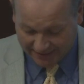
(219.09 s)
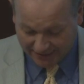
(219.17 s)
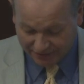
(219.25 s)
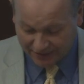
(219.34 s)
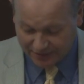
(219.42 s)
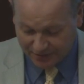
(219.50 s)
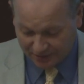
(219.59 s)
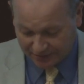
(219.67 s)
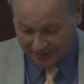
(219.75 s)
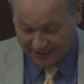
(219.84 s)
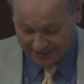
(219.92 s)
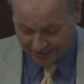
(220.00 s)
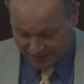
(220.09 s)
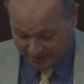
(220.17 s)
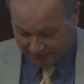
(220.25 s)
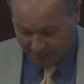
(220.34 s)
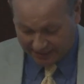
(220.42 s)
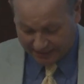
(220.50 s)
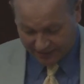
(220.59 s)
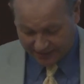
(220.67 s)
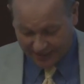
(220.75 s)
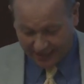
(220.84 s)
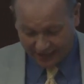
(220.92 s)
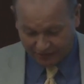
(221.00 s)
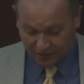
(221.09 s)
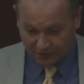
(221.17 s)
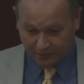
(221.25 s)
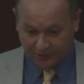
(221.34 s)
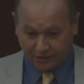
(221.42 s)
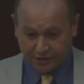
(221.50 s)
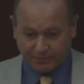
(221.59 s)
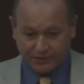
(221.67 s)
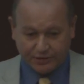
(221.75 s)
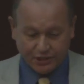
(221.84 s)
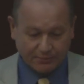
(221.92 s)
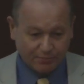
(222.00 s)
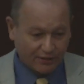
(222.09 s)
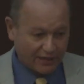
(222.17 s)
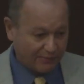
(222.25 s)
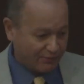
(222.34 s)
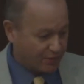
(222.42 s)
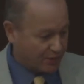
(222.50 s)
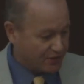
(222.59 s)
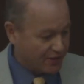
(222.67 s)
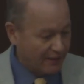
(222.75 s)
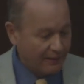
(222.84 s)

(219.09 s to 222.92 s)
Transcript: I invite you to look at his bio. He's the head of our law and entrepreneurship program, of course.